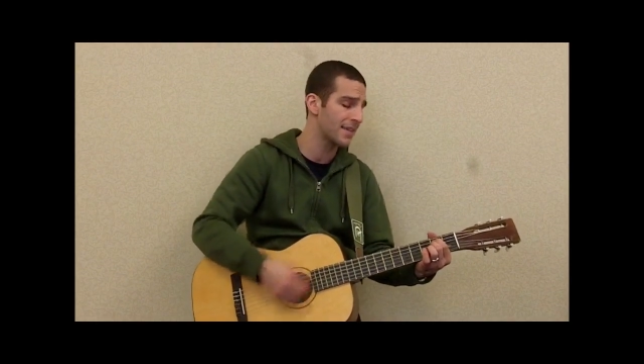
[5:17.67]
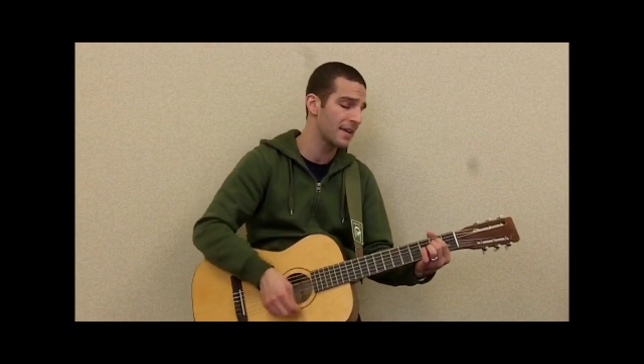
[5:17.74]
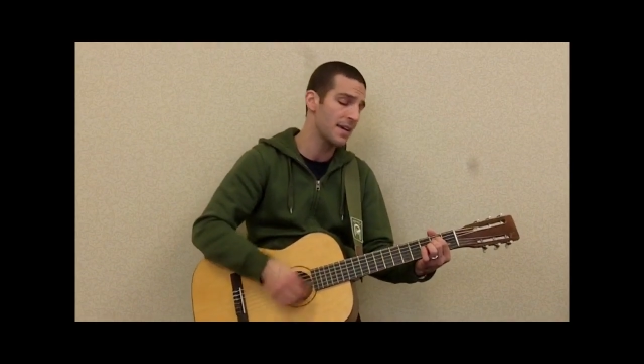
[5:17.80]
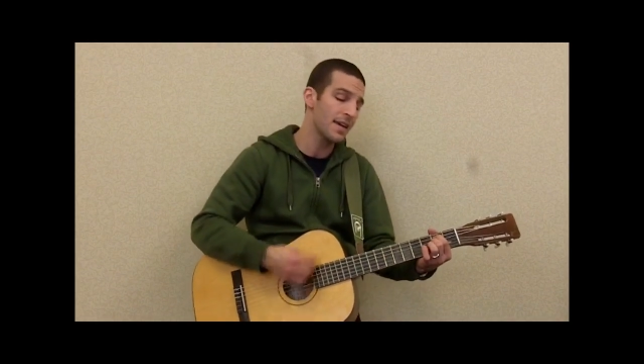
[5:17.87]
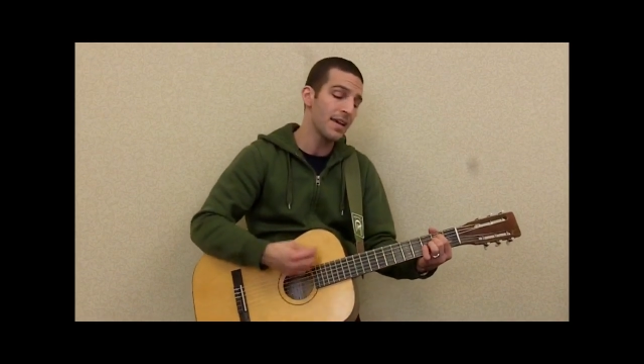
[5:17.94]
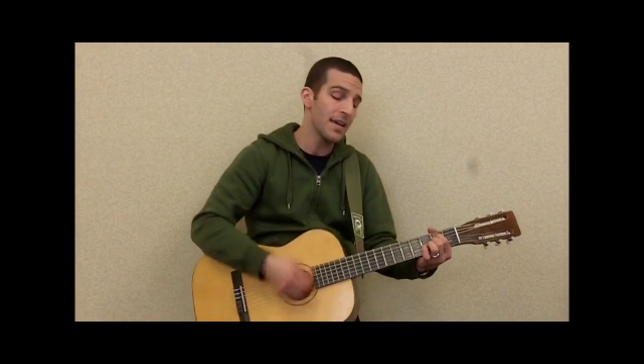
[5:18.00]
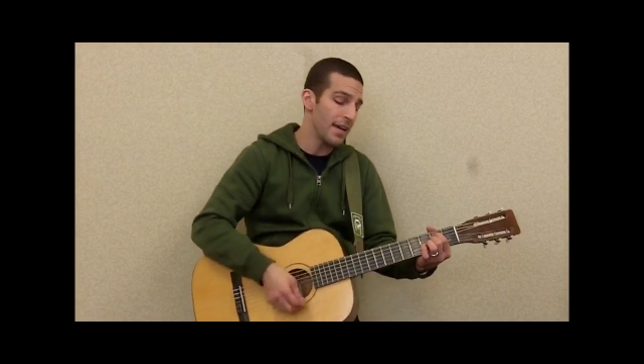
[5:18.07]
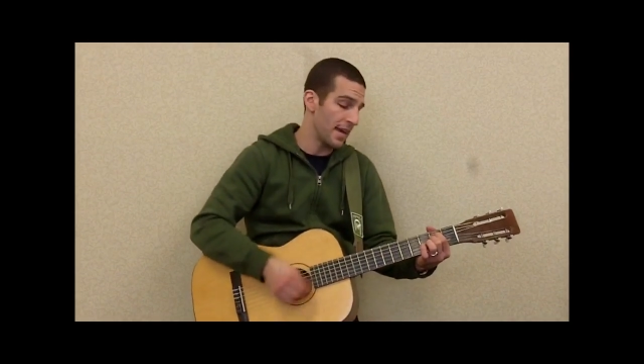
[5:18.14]

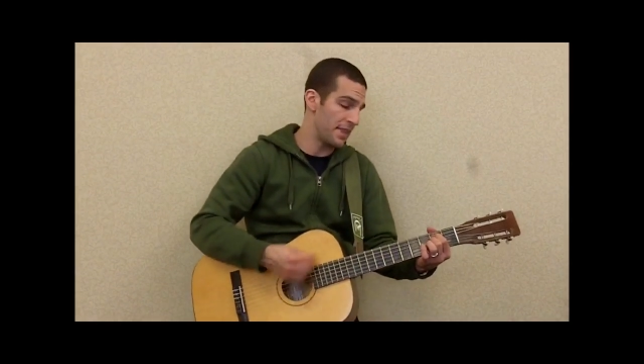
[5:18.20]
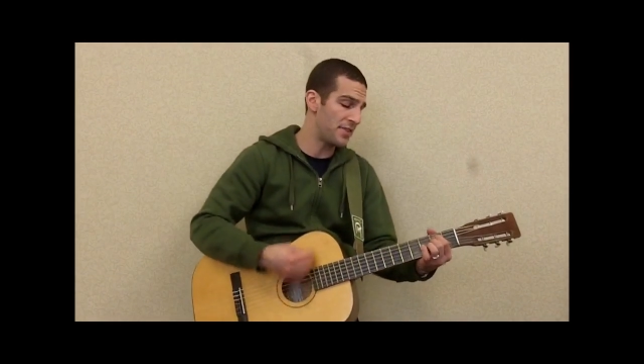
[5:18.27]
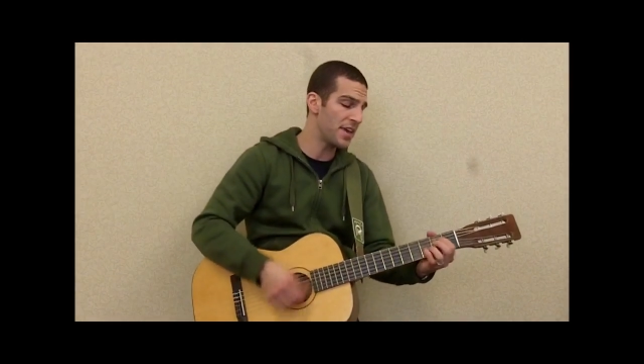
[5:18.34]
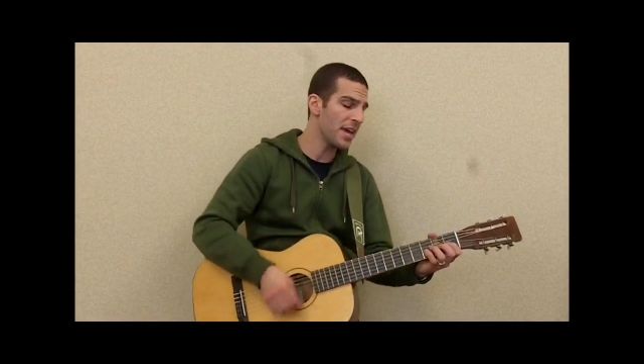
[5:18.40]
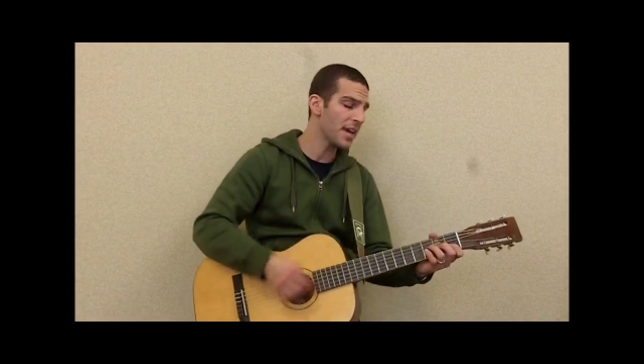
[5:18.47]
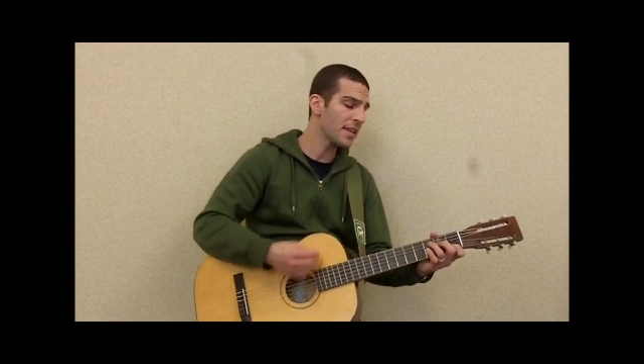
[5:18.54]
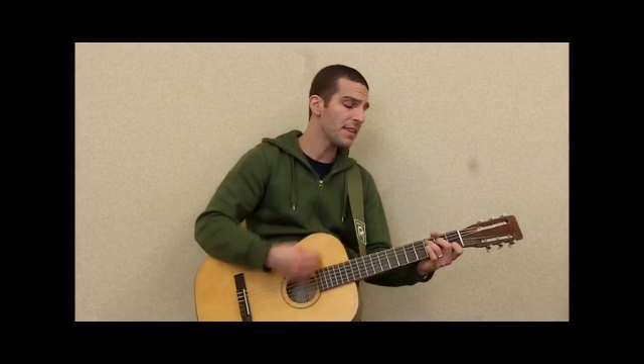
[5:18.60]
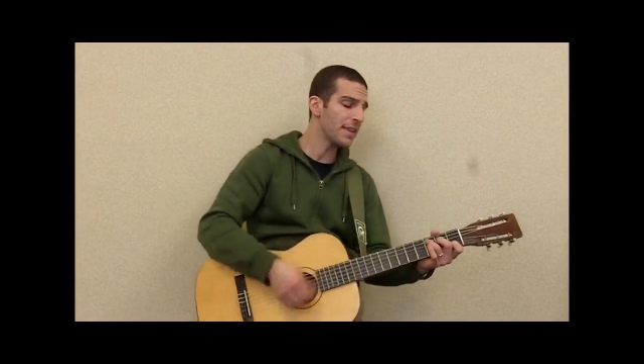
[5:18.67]
and
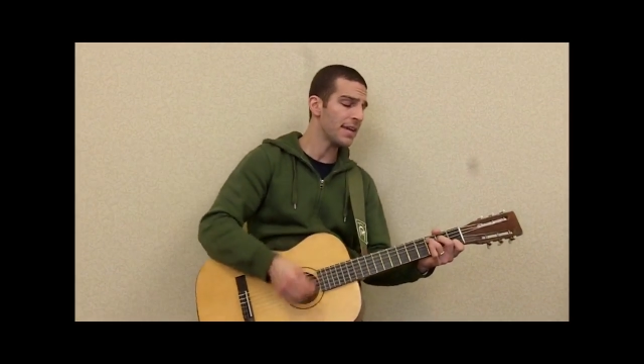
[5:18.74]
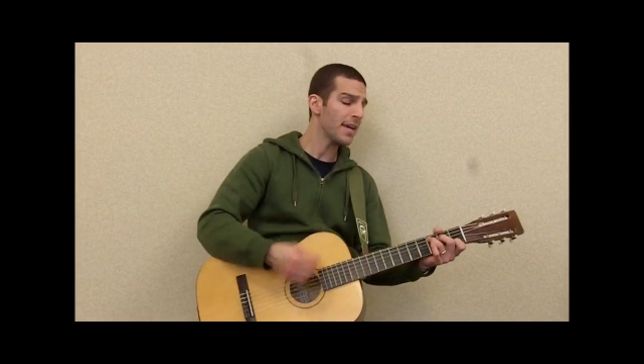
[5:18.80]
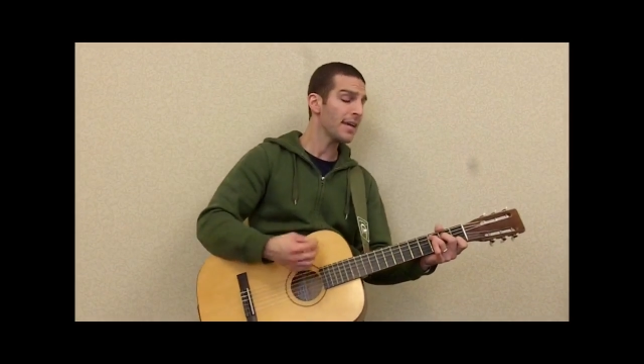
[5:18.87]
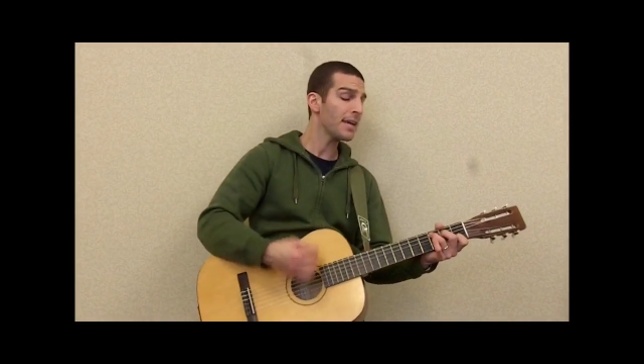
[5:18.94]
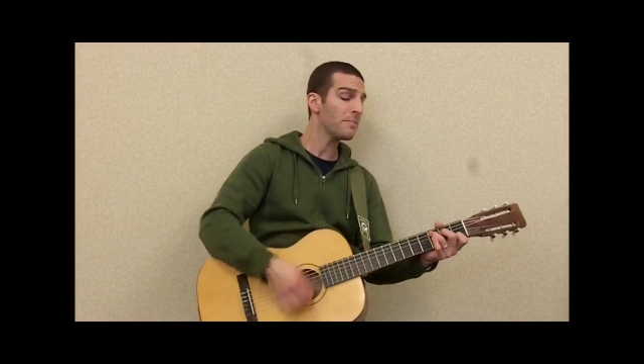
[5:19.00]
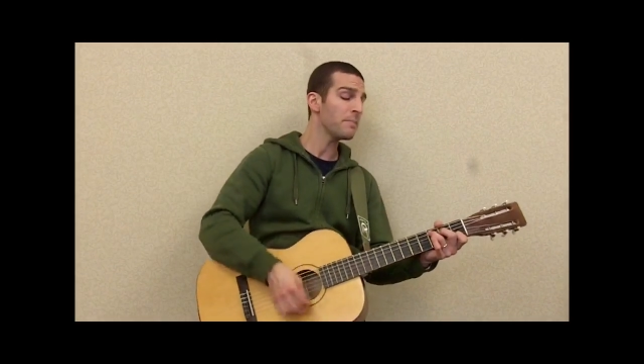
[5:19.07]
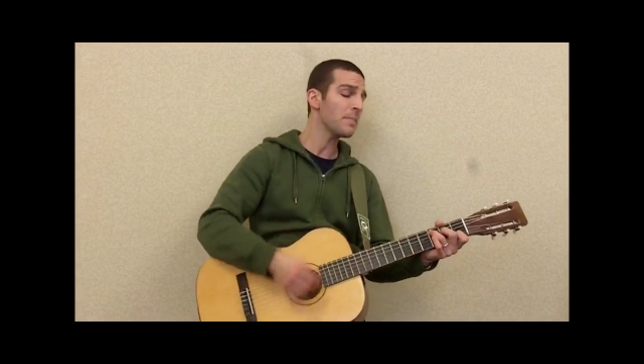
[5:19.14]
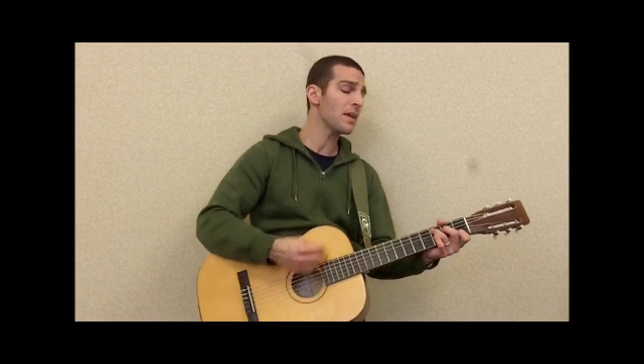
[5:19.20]
they
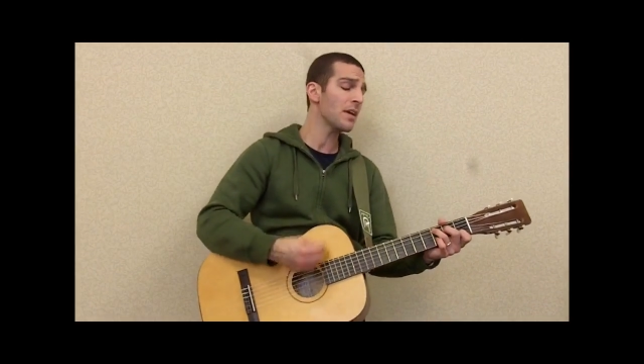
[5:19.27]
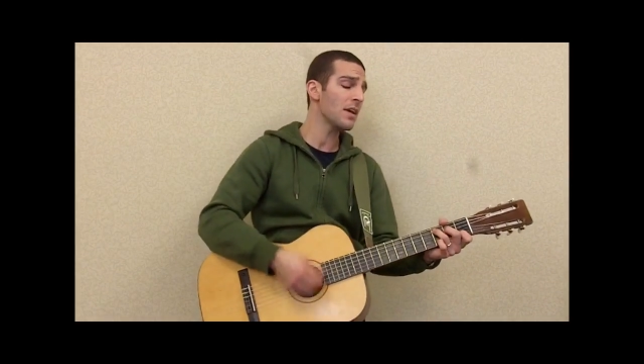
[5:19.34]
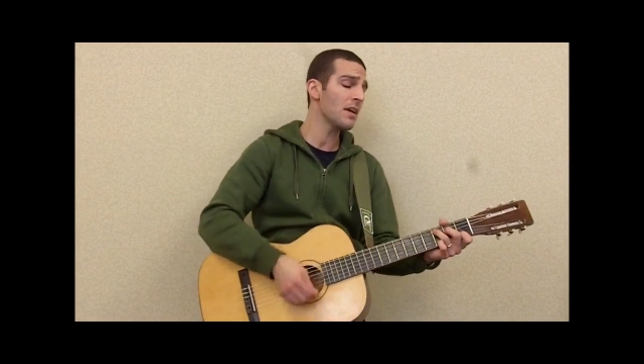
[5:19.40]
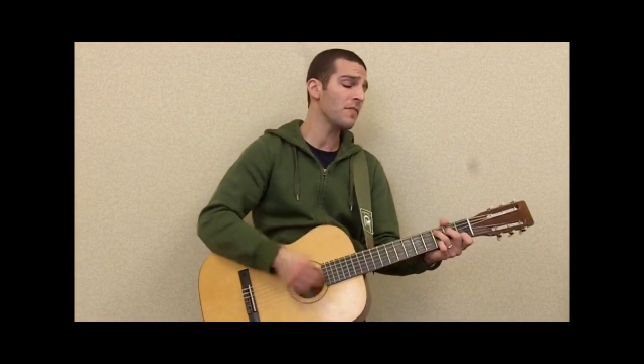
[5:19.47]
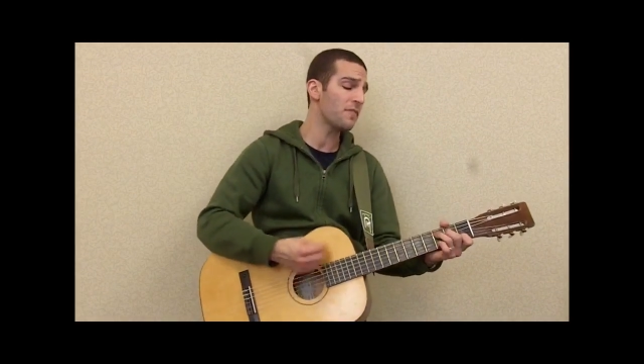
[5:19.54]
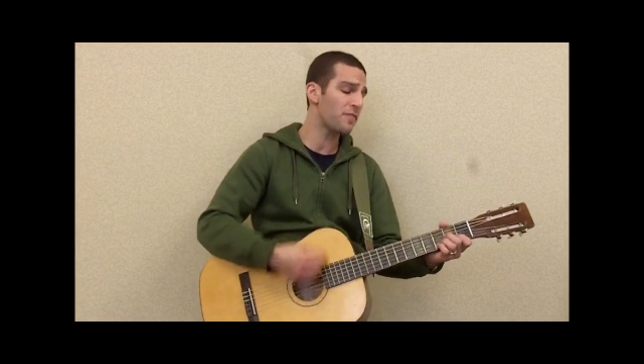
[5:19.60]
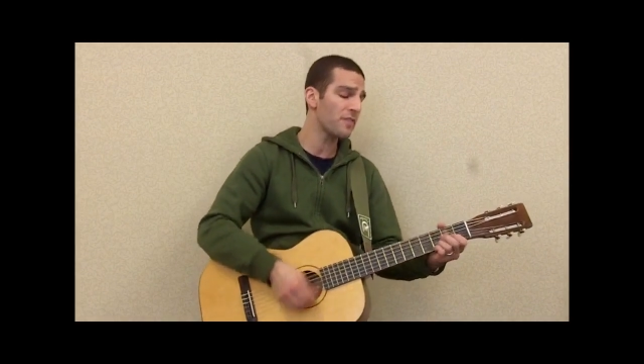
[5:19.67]
lead me